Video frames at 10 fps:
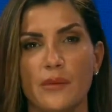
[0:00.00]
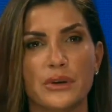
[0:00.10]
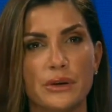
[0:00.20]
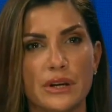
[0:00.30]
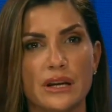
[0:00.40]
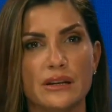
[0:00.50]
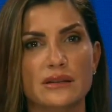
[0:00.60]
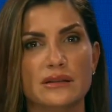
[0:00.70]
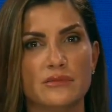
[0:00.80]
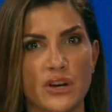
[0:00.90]
Beauty
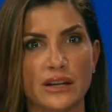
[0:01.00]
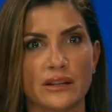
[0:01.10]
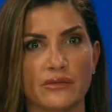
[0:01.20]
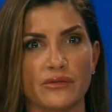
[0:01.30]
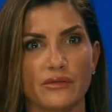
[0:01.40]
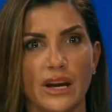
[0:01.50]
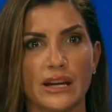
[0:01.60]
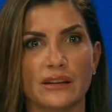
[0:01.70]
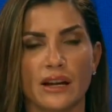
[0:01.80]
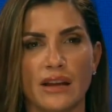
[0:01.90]
is subjective.
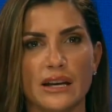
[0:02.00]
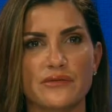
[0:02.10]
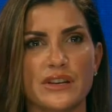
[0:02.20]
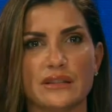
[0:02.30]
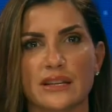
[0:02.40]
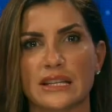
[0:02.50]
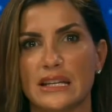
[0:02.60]
And a lot of things like